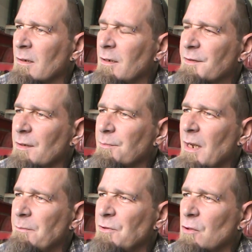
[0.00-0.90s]
because
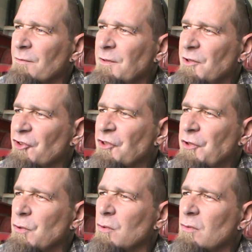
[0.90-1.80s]
sometimes, you know, if you just
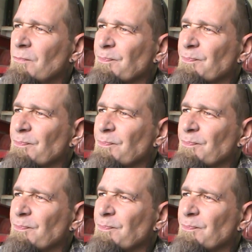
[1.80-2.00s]
do